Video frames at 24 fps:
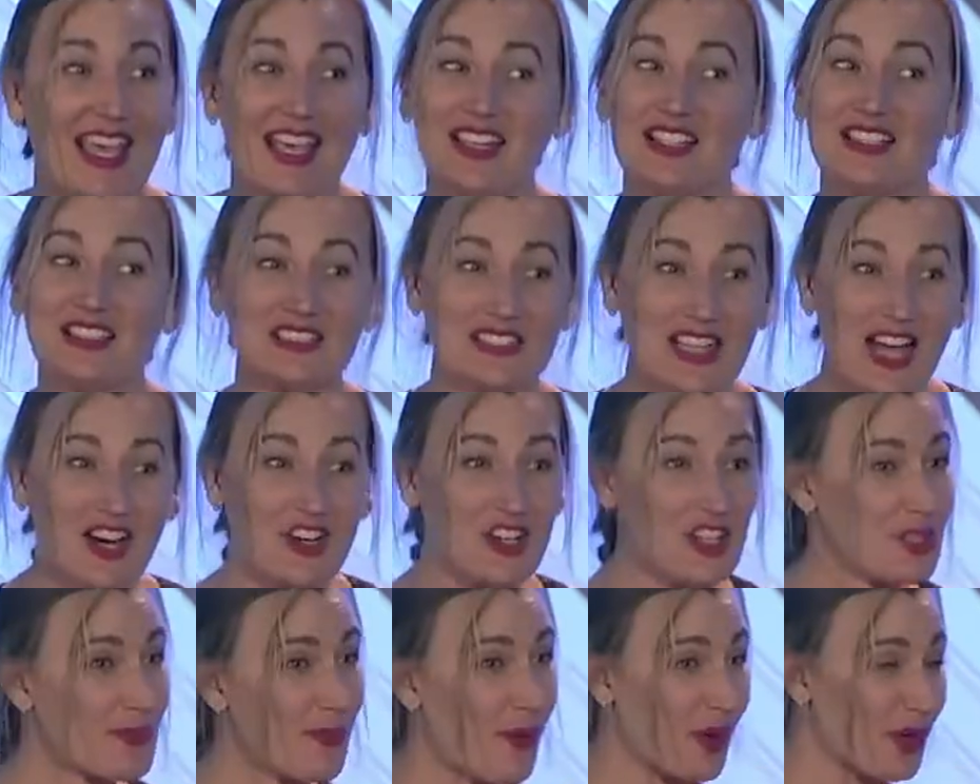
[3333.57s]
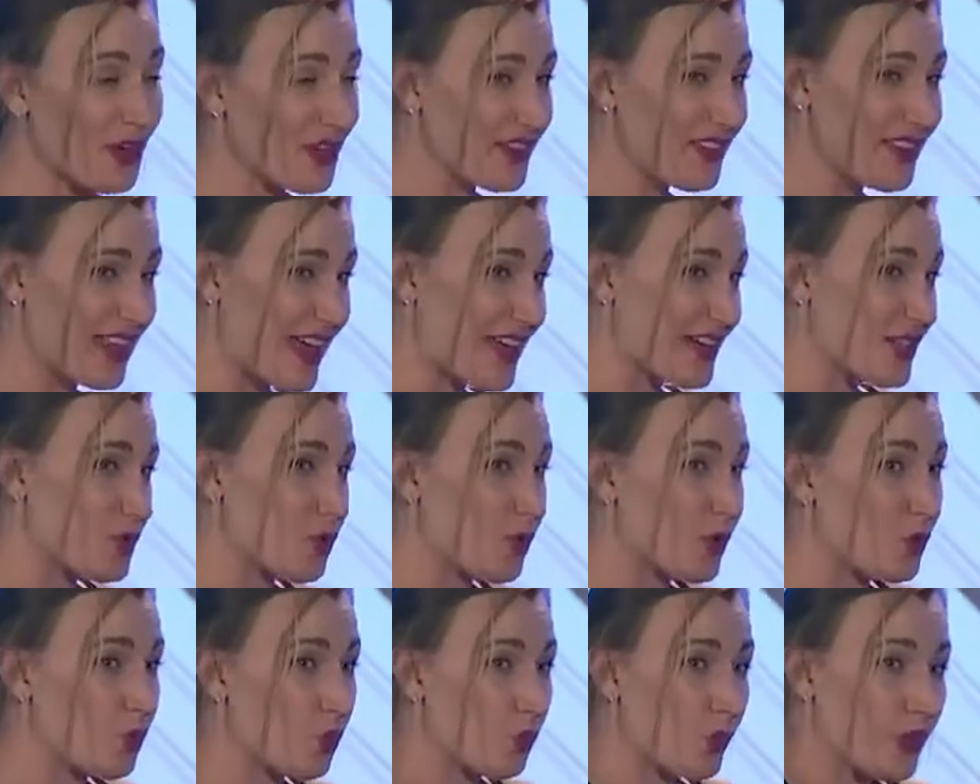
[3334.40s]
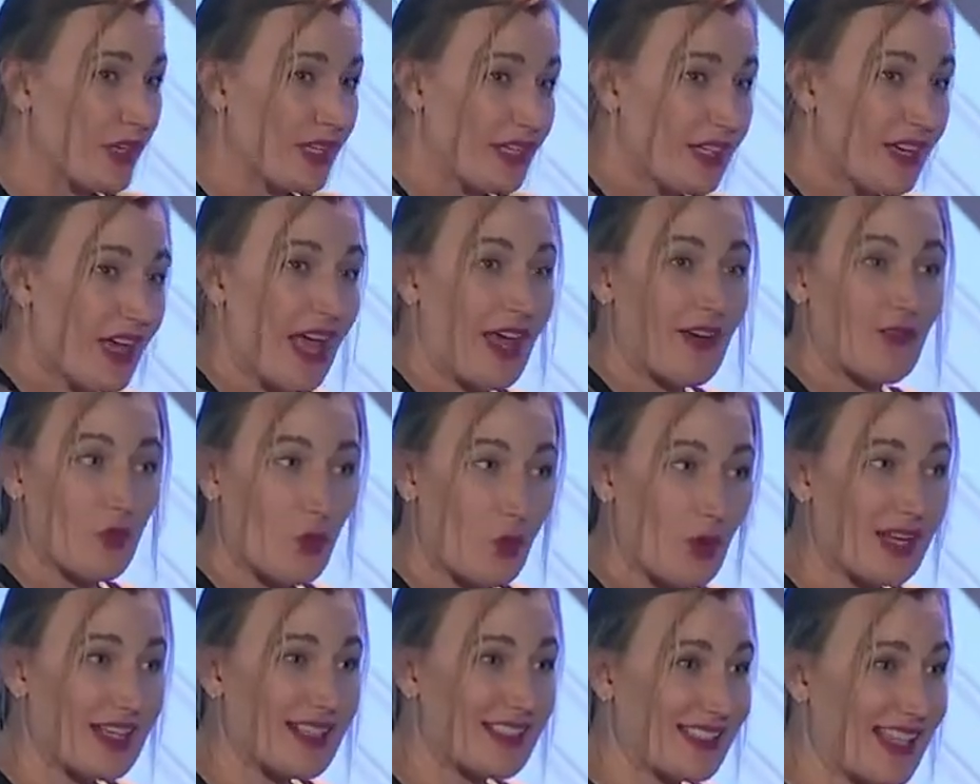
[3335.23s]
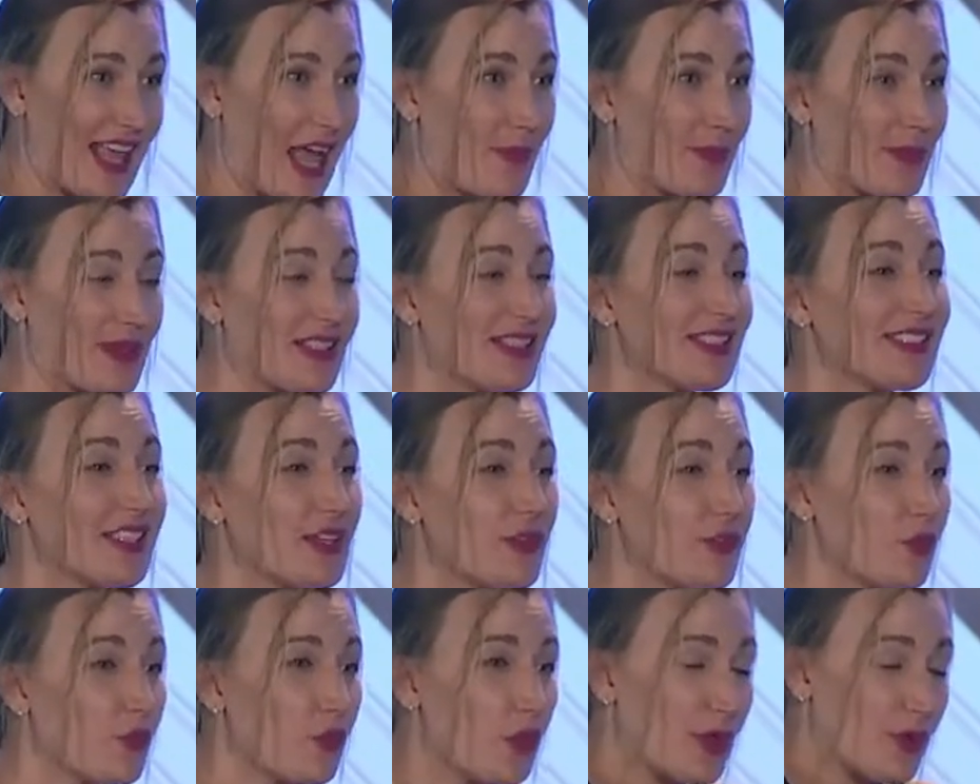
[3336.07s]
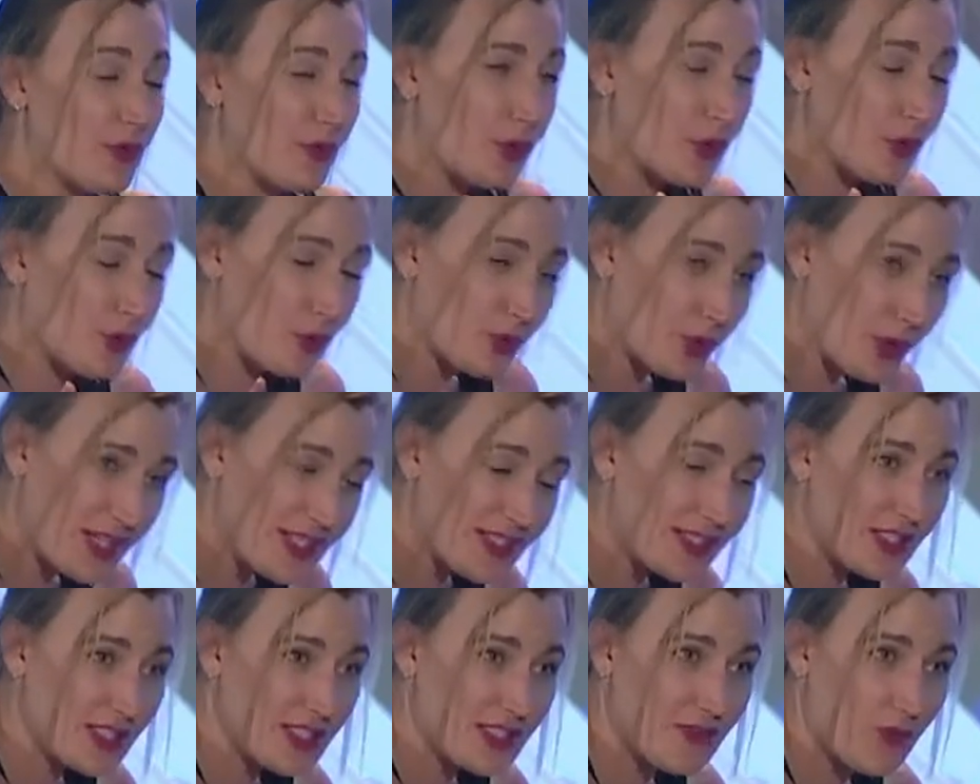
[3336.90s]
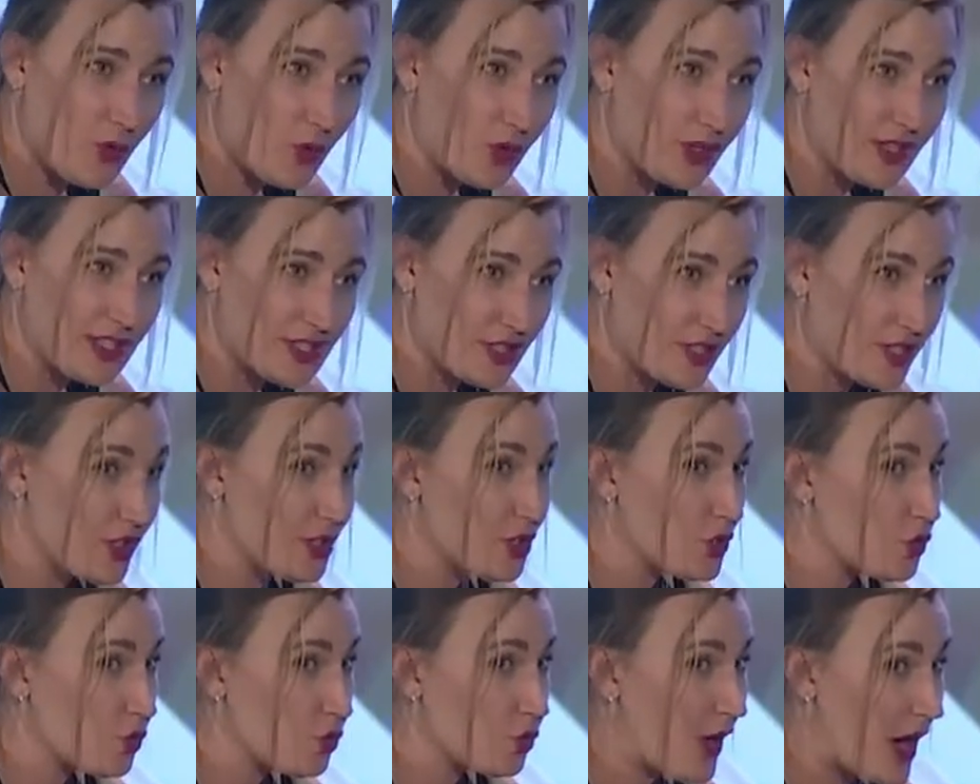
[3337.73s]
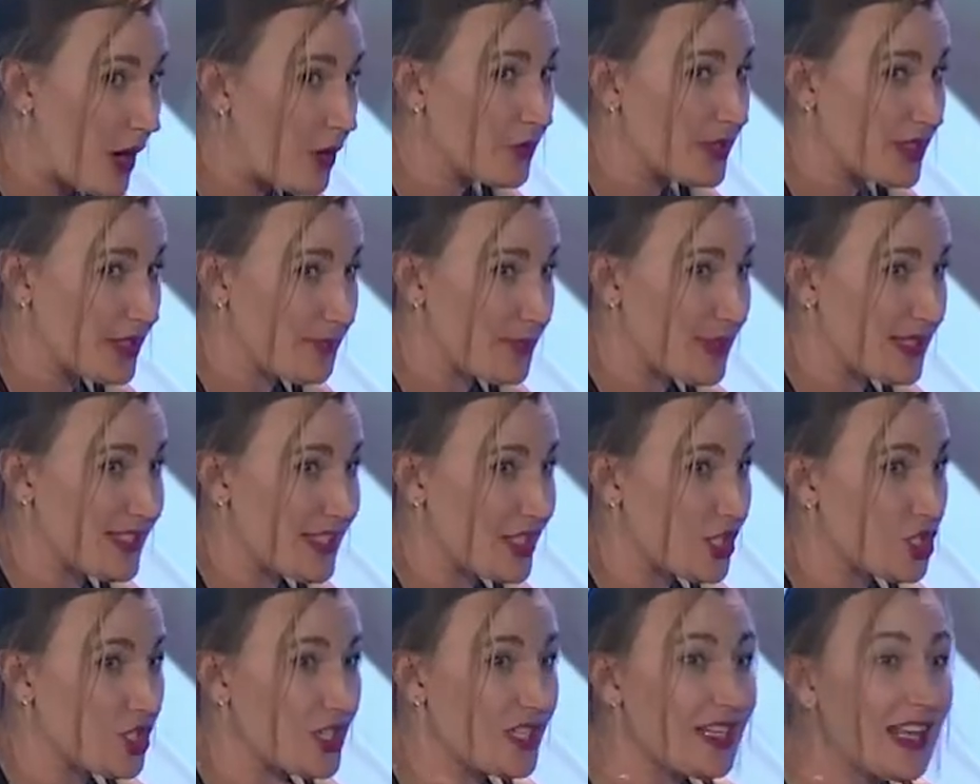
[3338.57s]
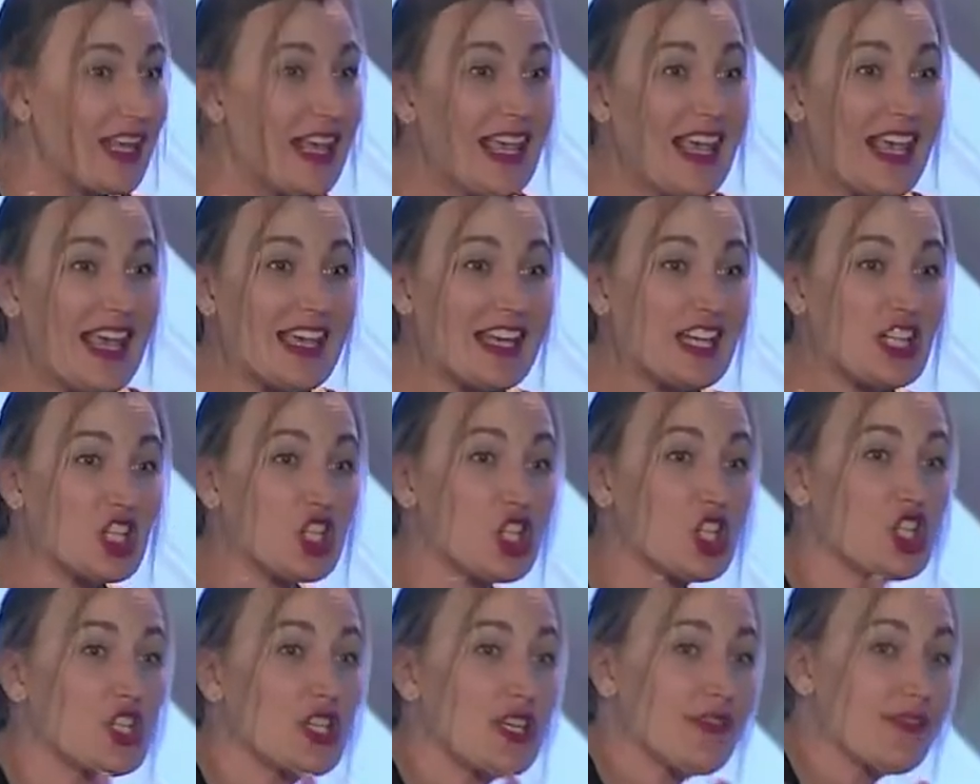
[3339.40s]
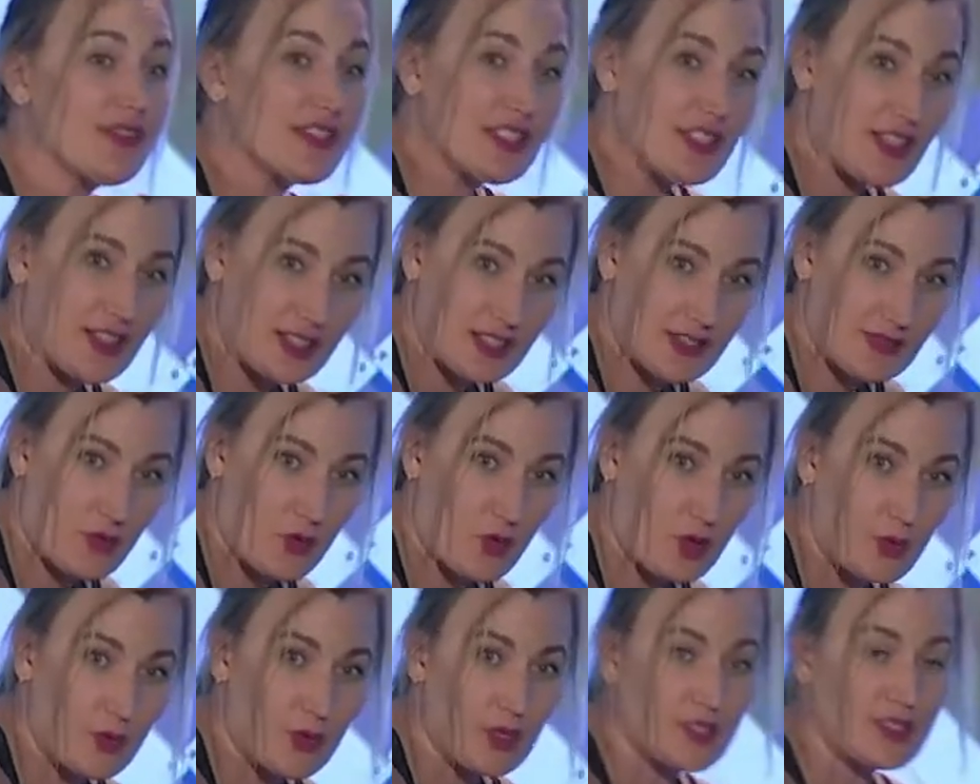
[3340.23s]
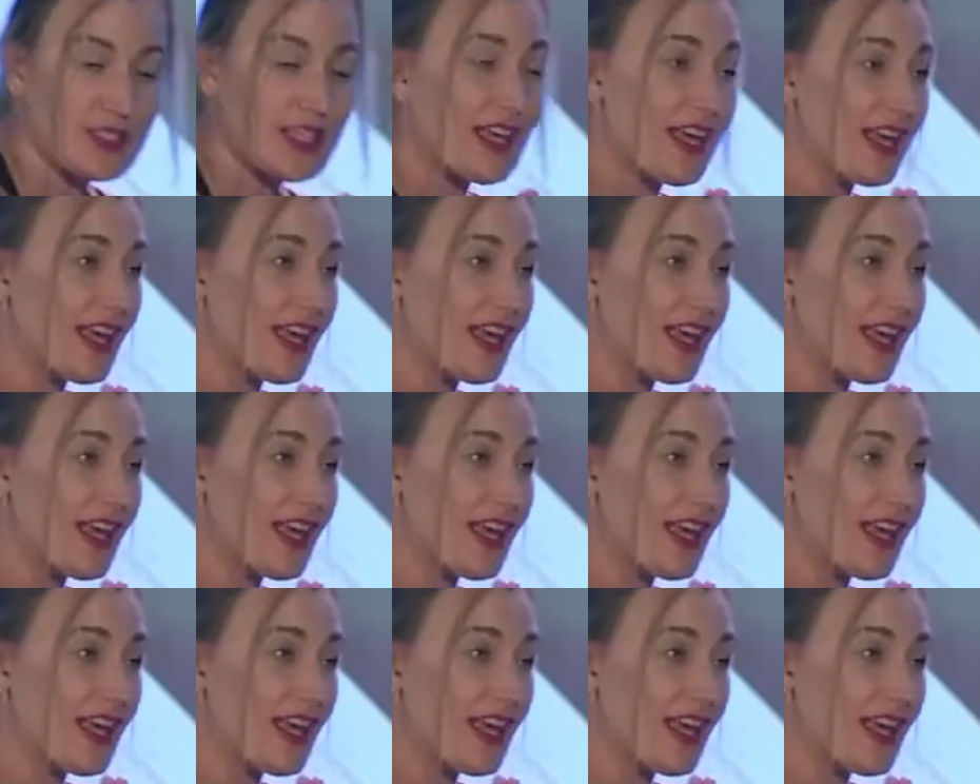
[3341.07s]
And a large part of that is when we have weak scapulas, it brings us forward into this rounded position, and it shifts us forwards.